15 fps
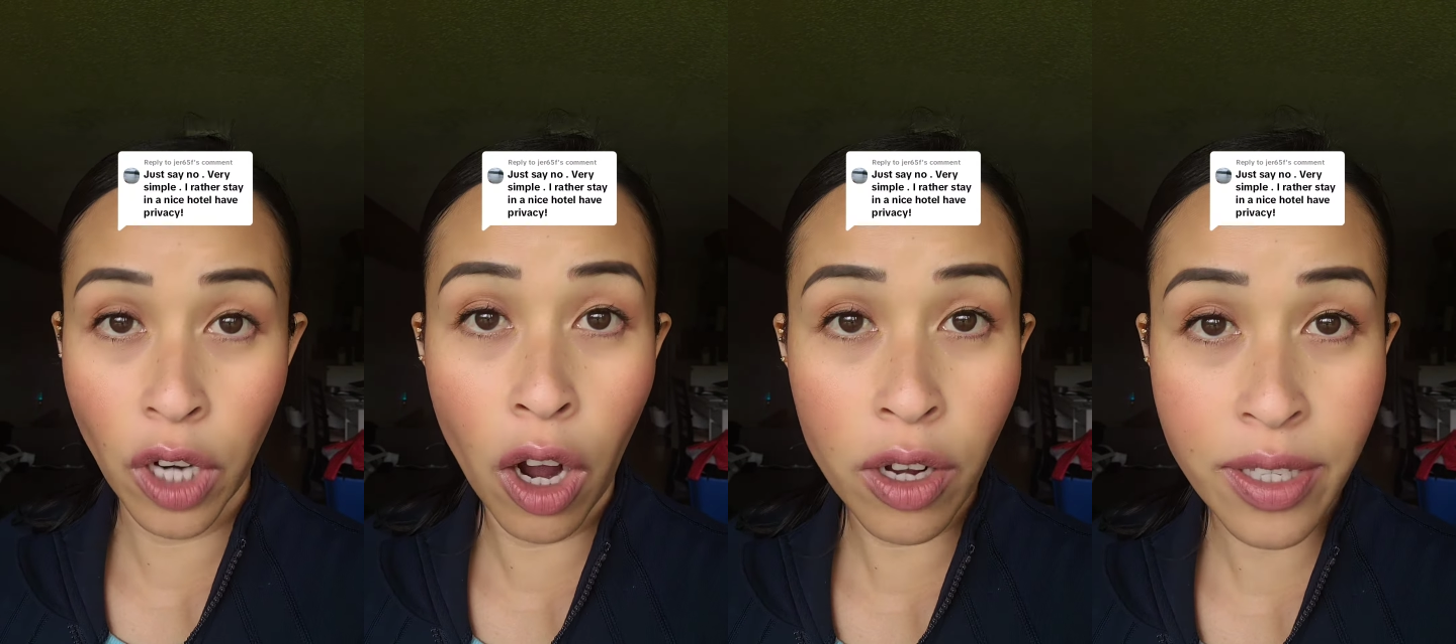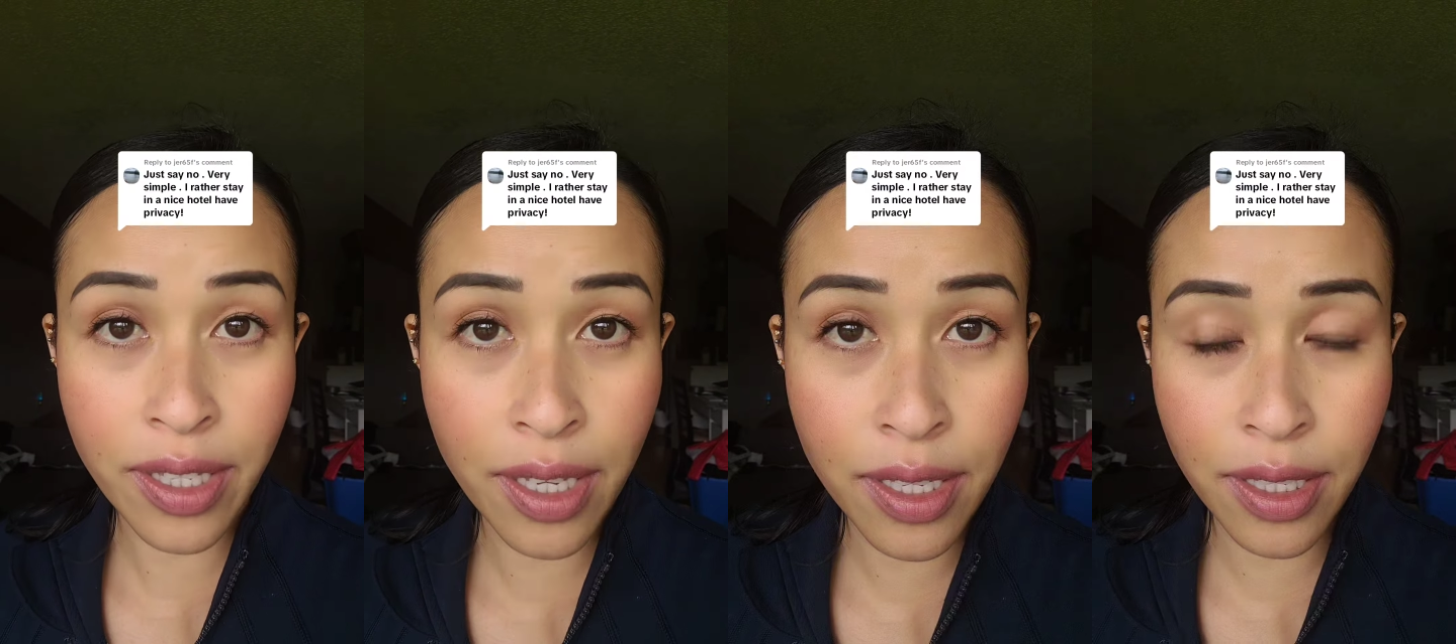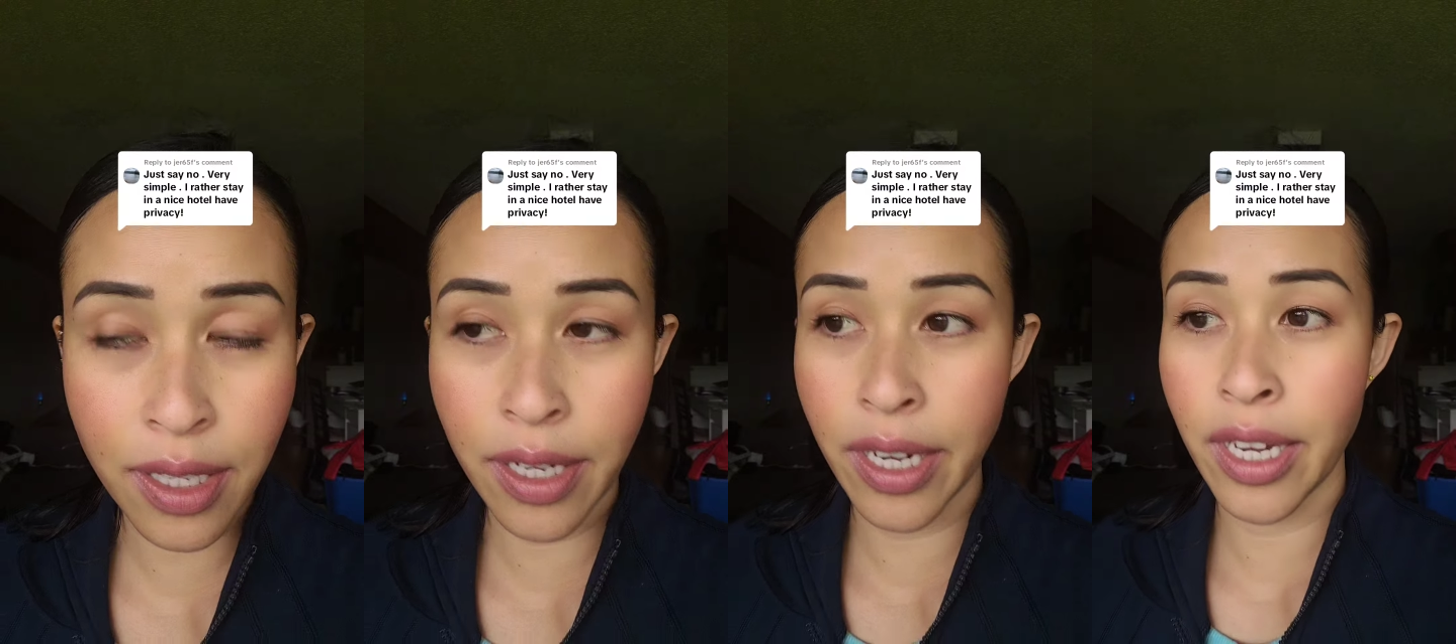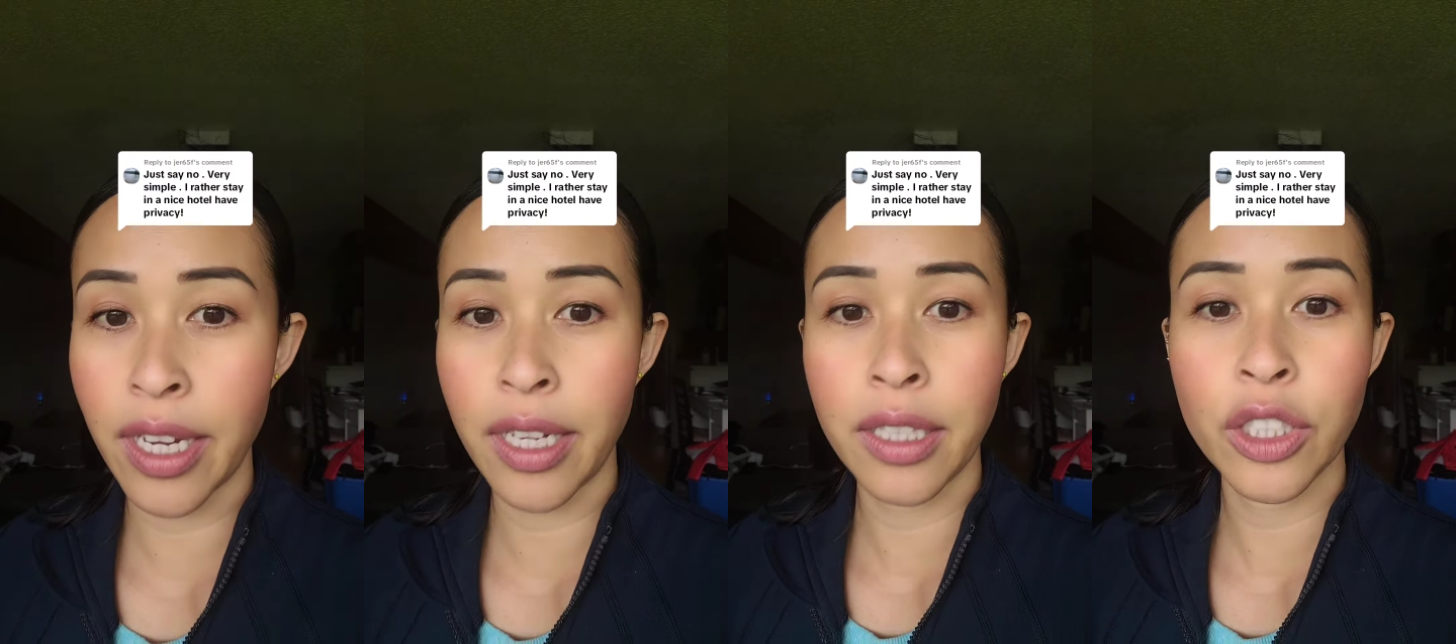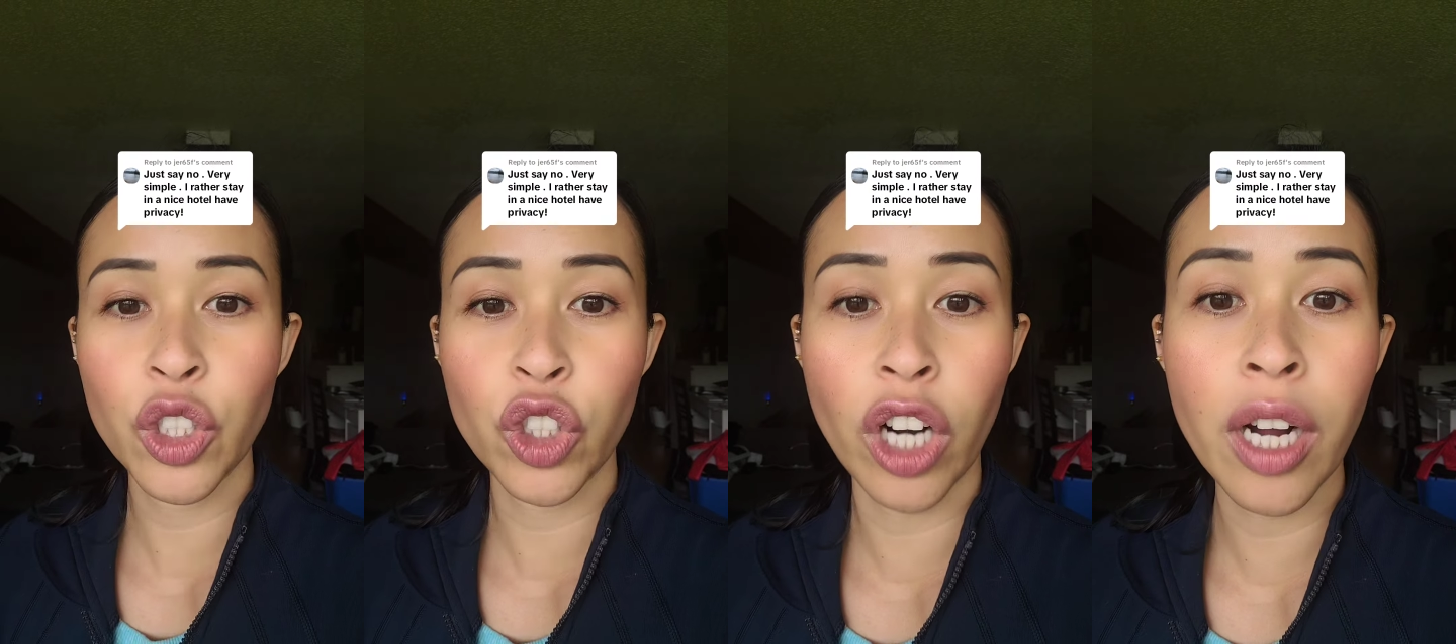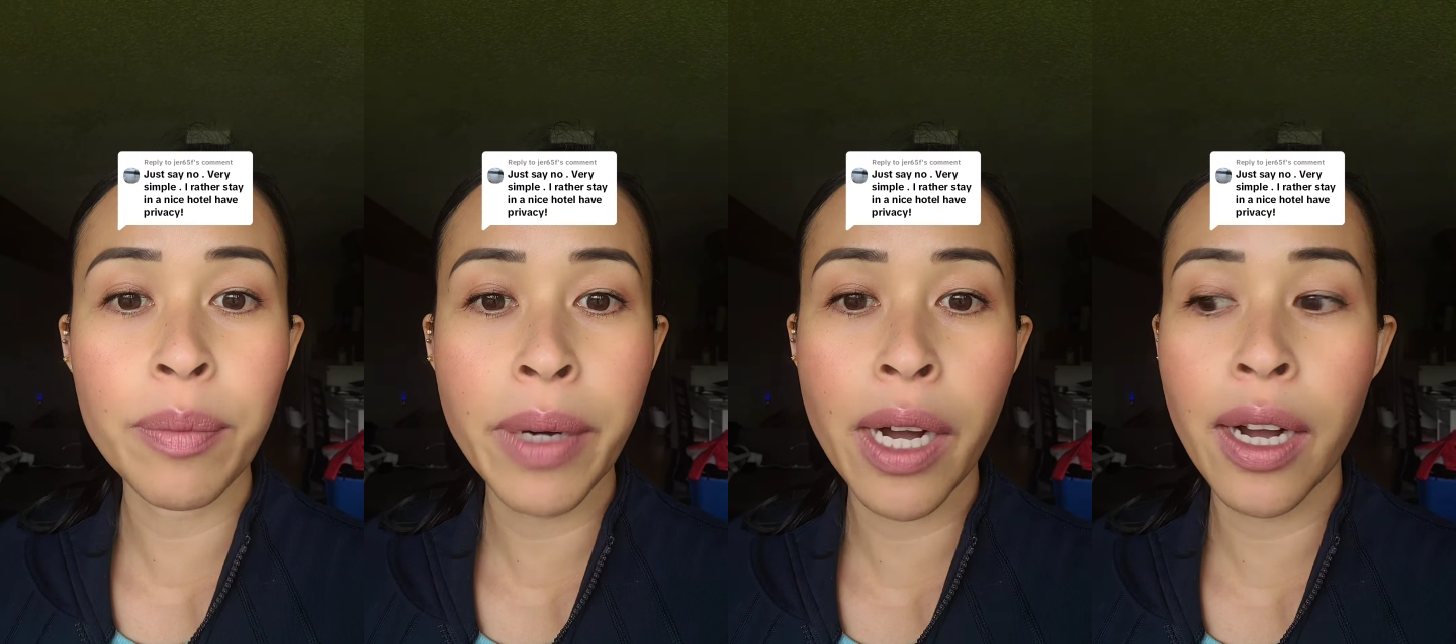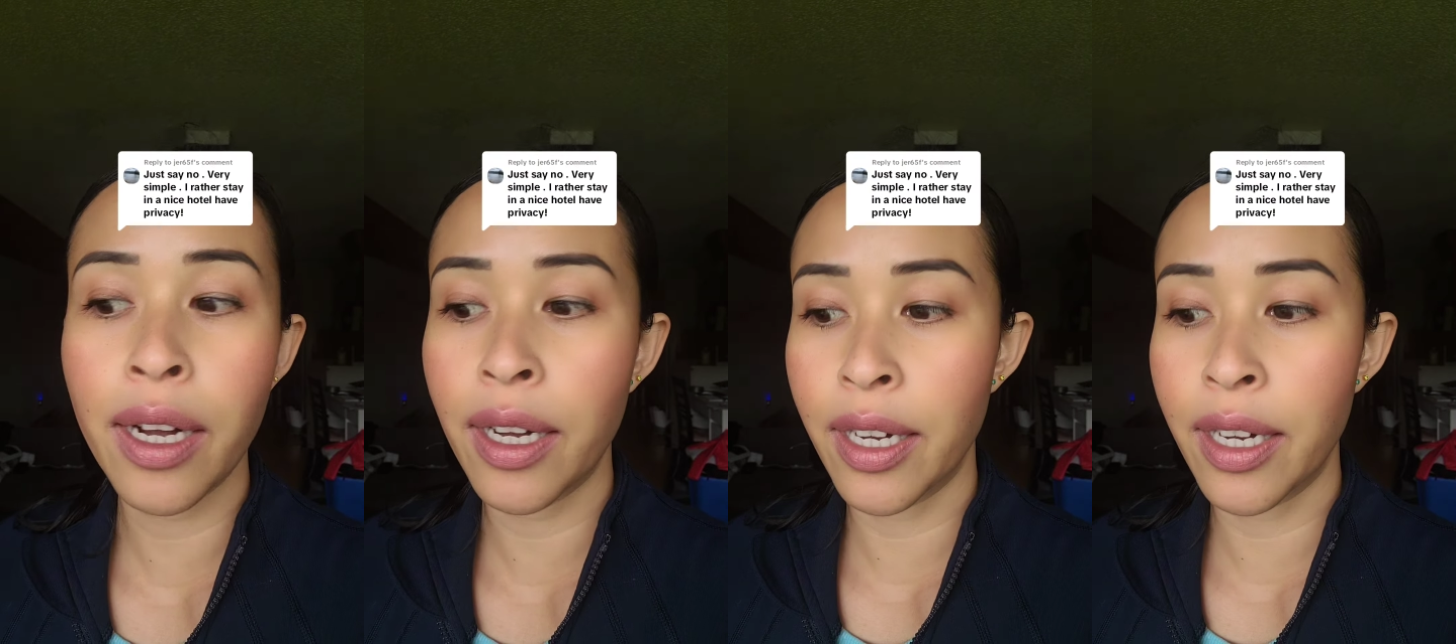toxicity, drama,